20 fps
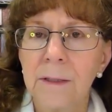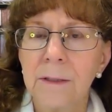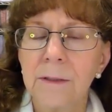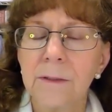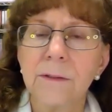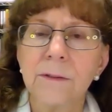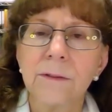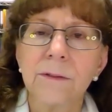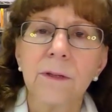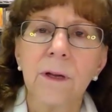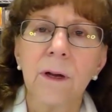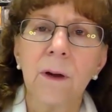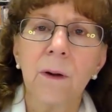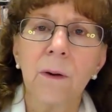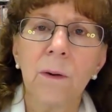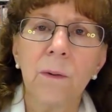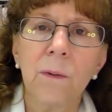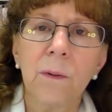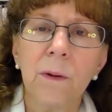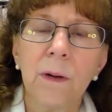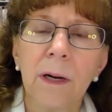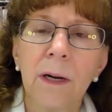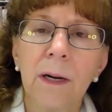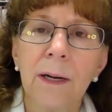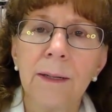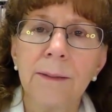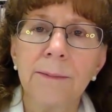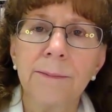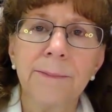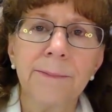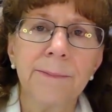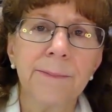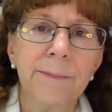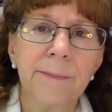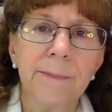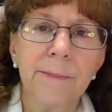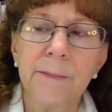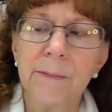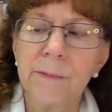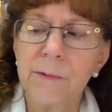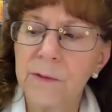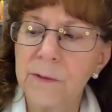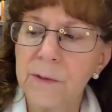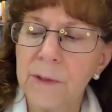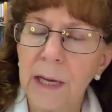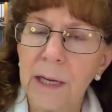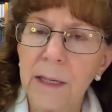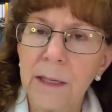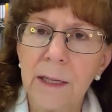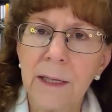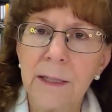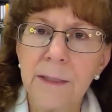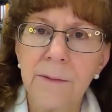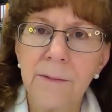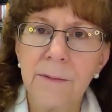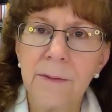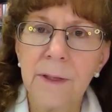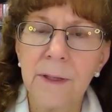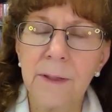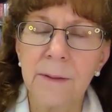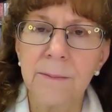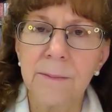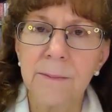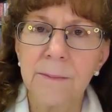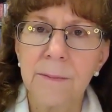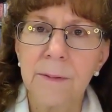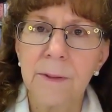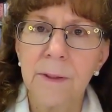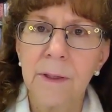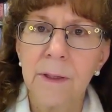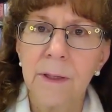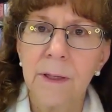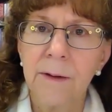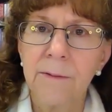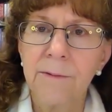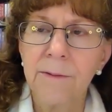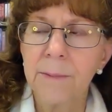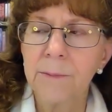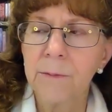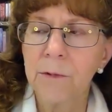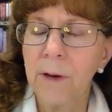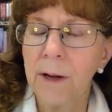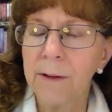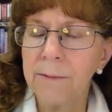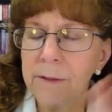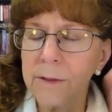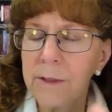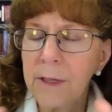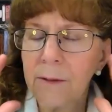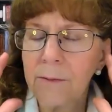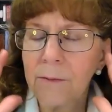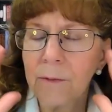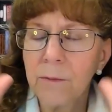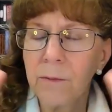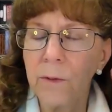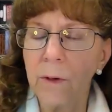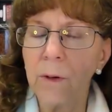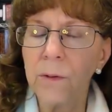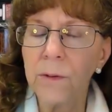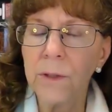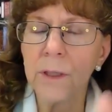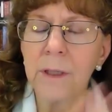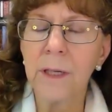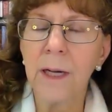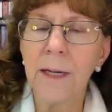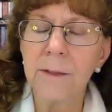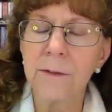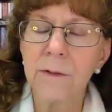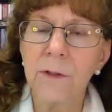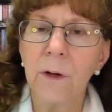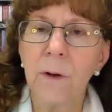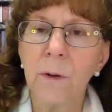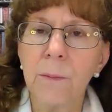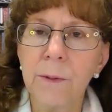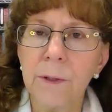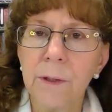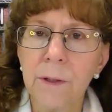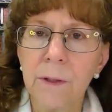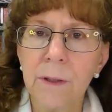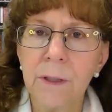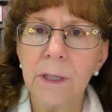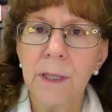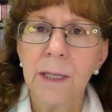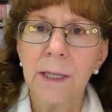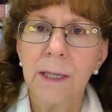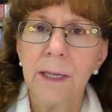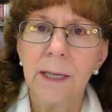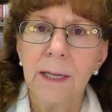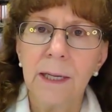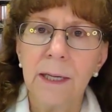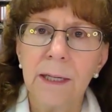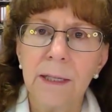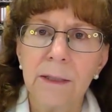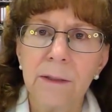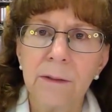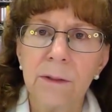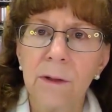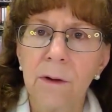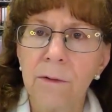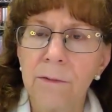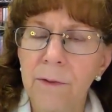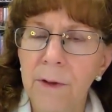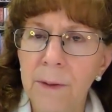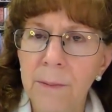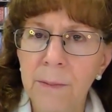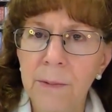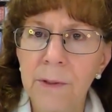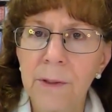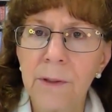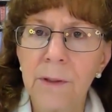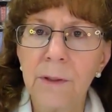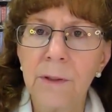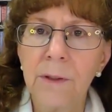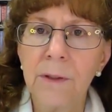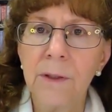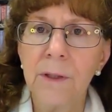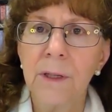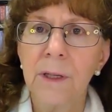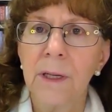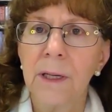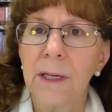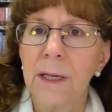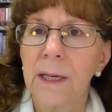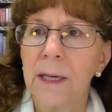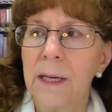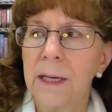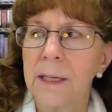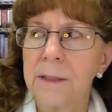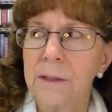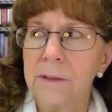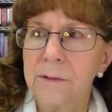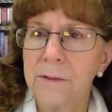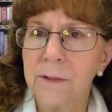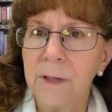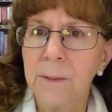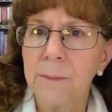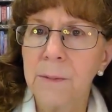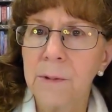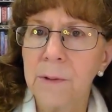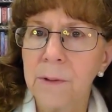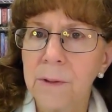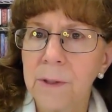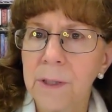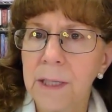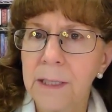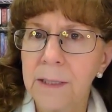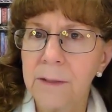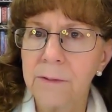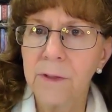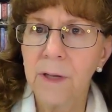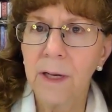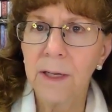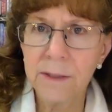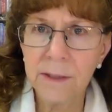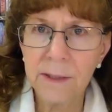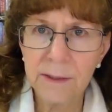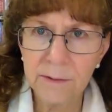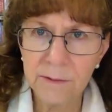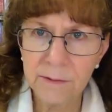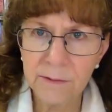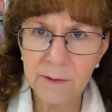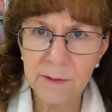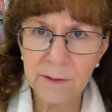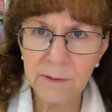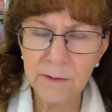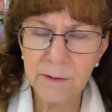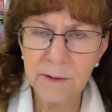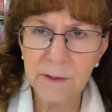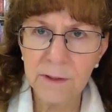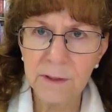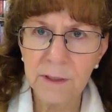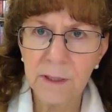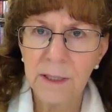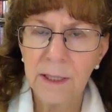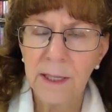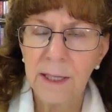so um, it's that kind of thing if i'm driving down the road in october and november and december and it's hunting season